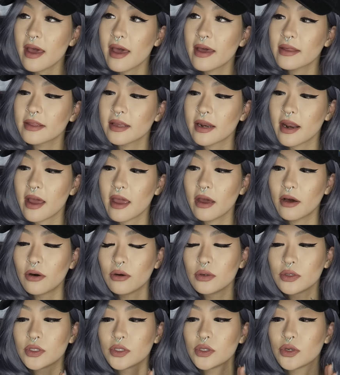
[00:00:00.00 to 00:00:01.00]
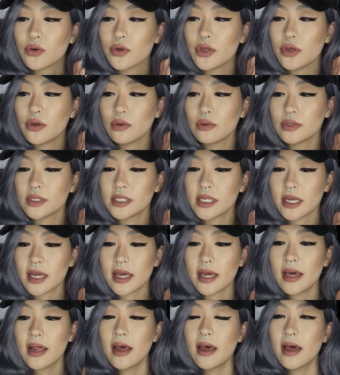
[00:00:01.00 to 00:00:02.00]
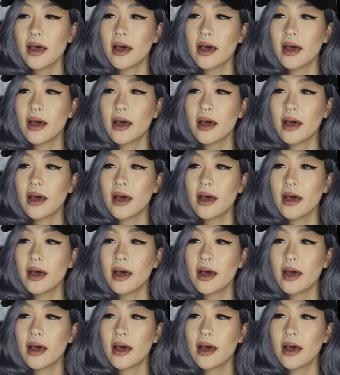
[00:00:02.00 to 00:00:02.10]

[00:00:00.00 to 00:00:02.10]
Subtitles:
and then I also use it